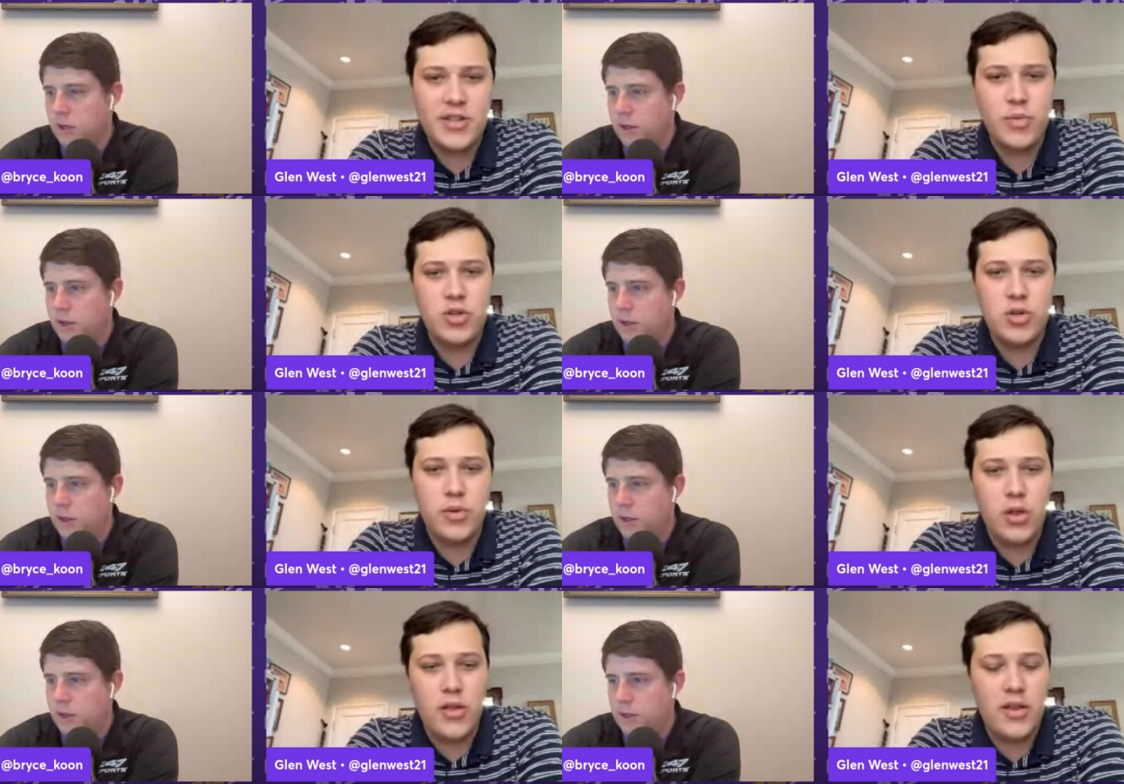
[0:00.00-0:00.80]

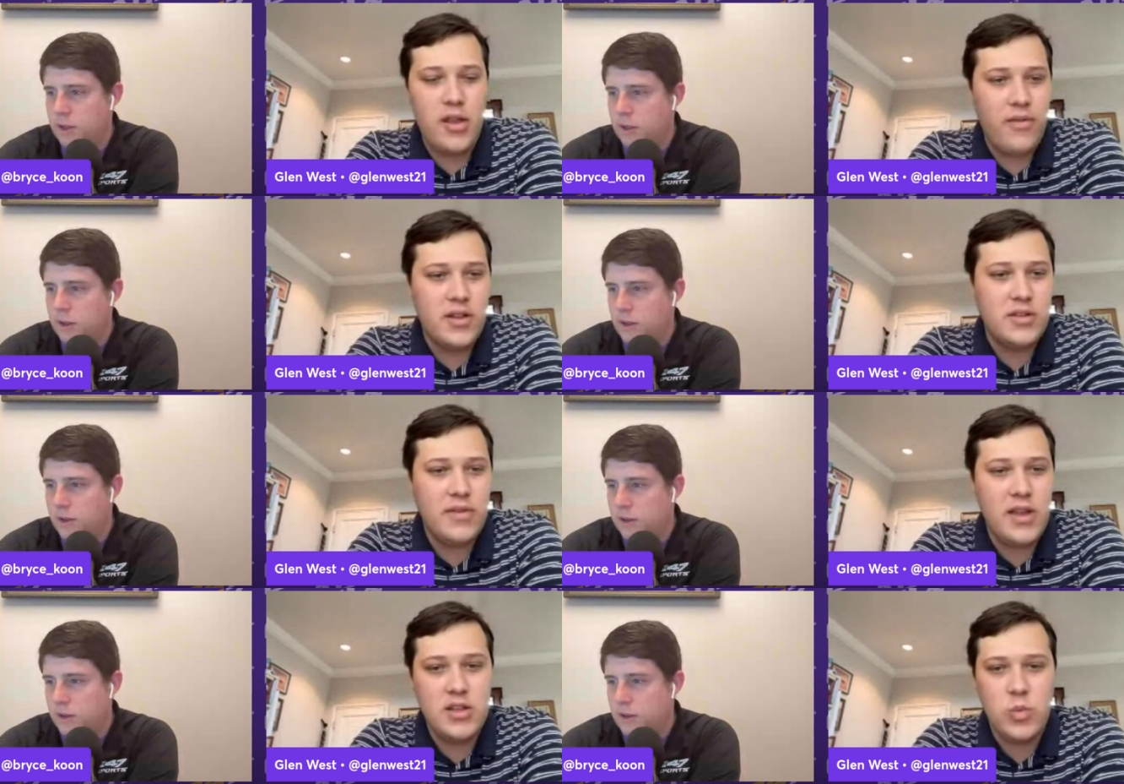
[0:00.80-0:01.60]
Speaker 1: switchable on the
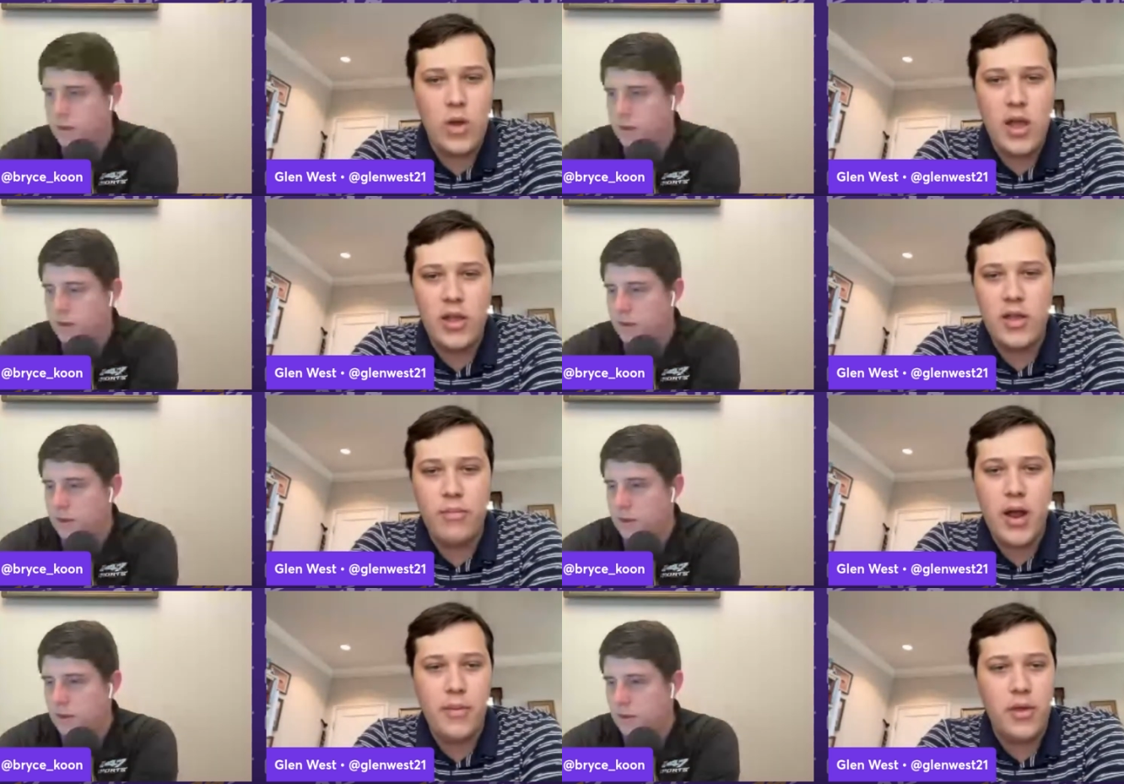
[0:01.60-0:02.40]
defensive end as well,
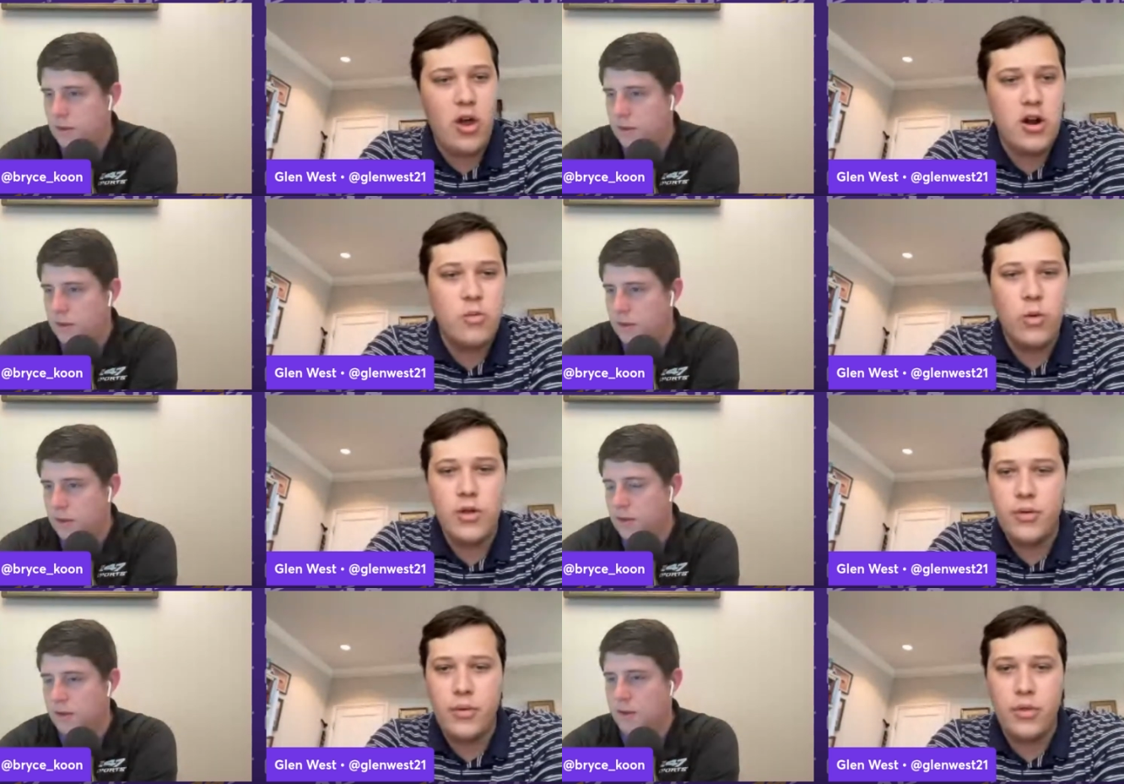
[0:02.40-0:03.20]
can probably guard
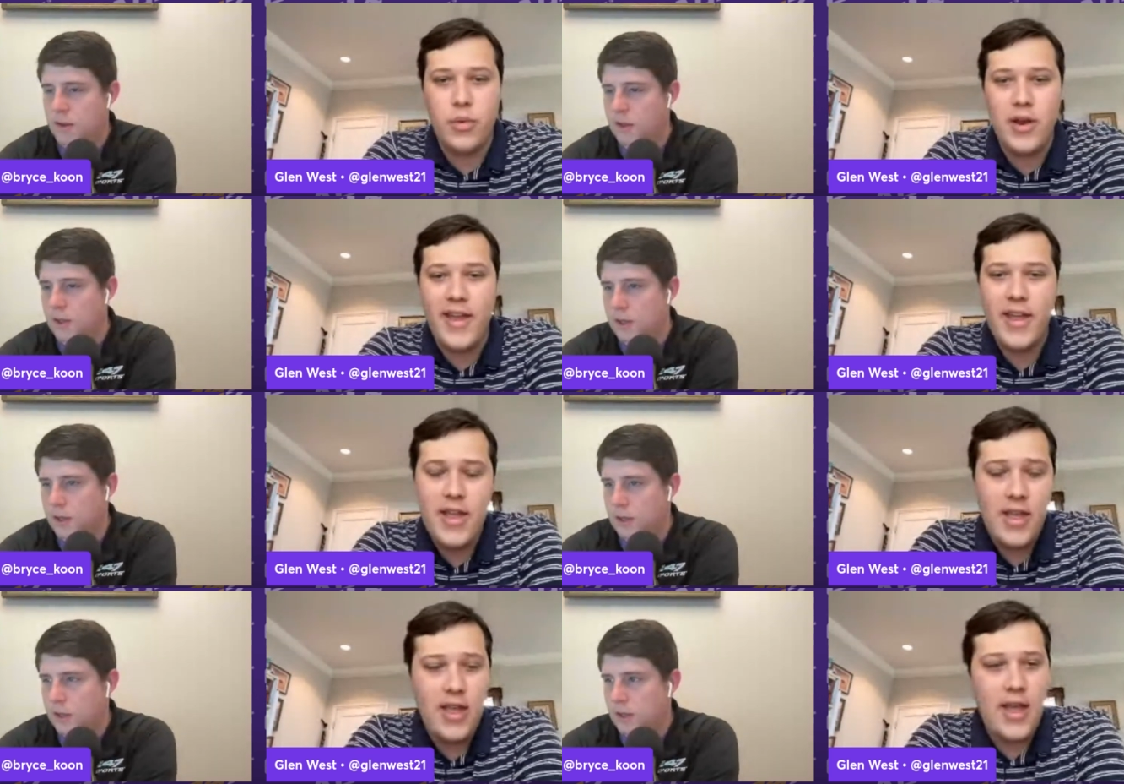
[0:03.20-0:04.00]
1 through 3.
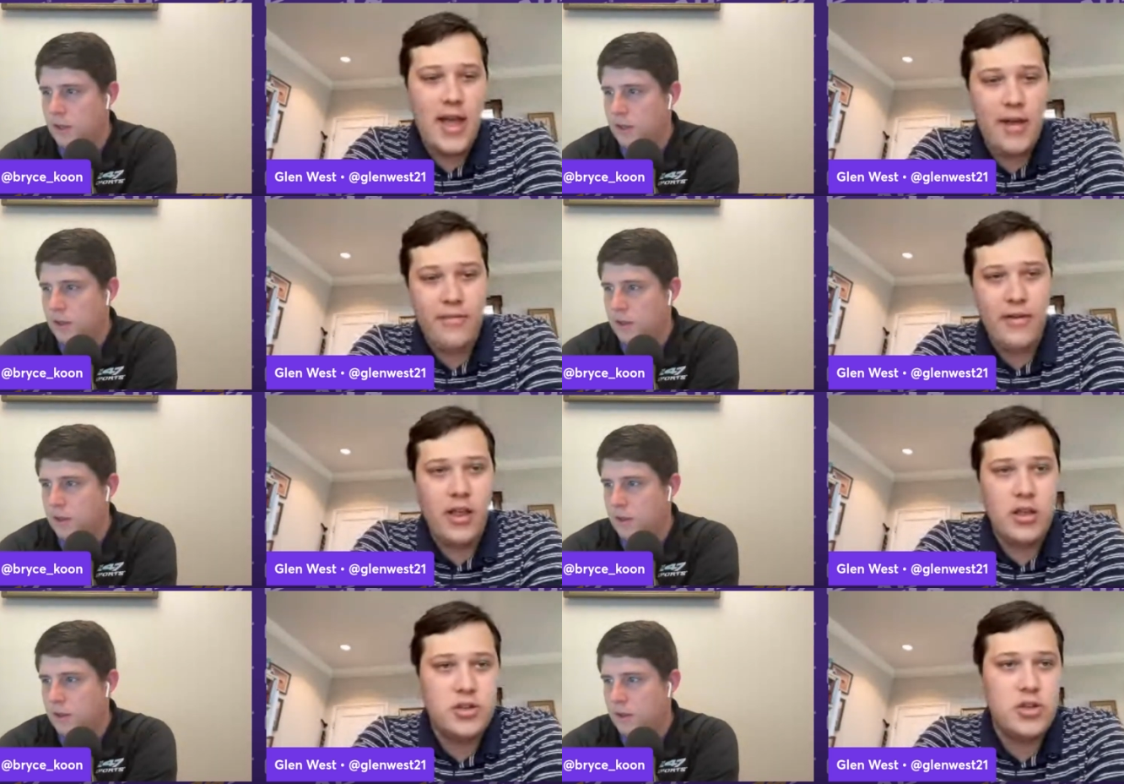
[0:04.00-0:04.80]
For
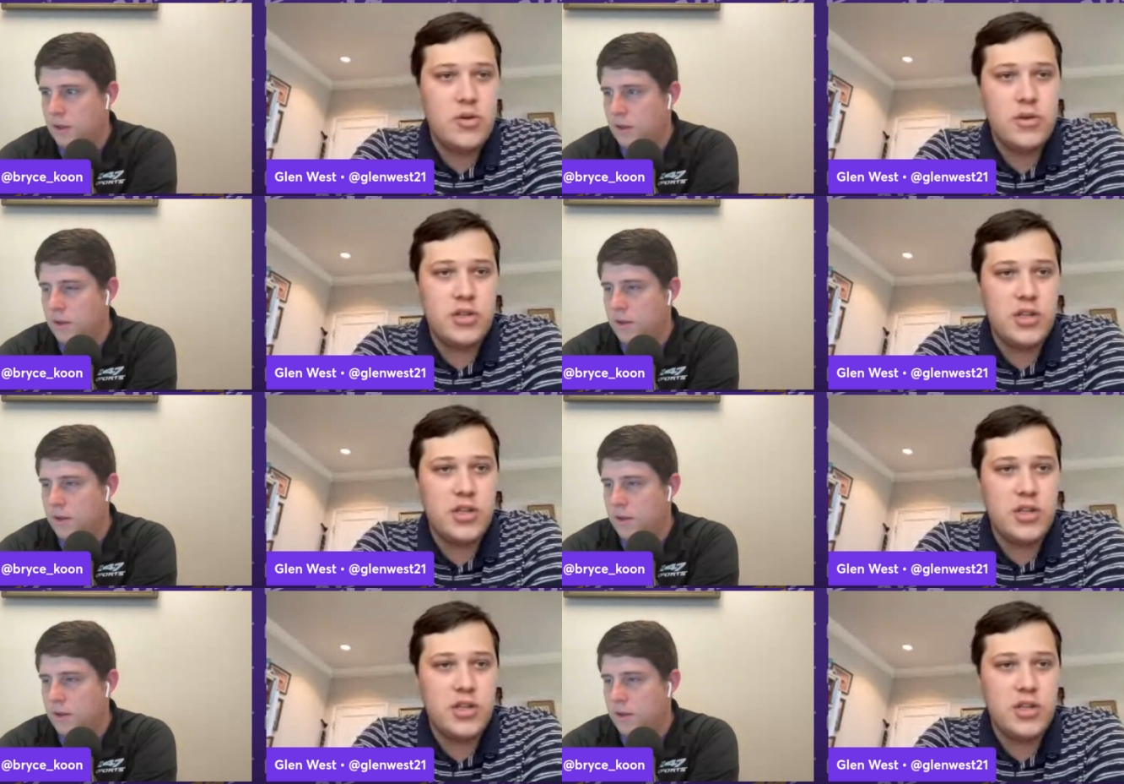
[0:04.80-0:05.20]
LSU, which